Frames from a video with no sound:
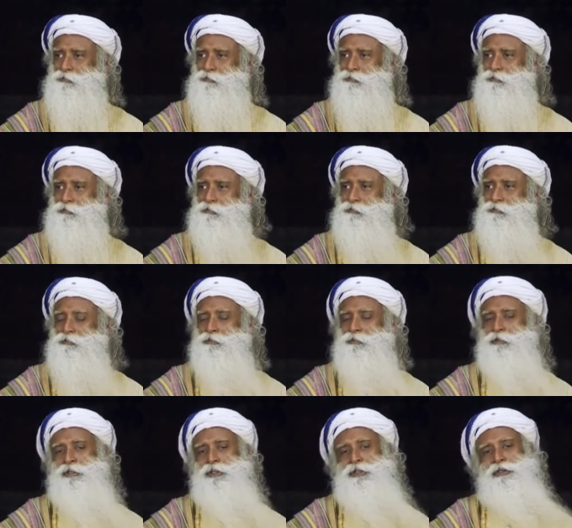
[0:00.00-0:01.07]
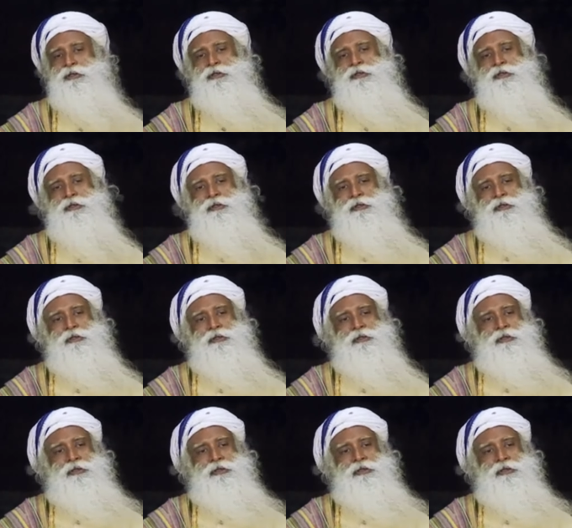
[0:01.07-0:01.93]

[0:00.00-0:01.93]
[no speech]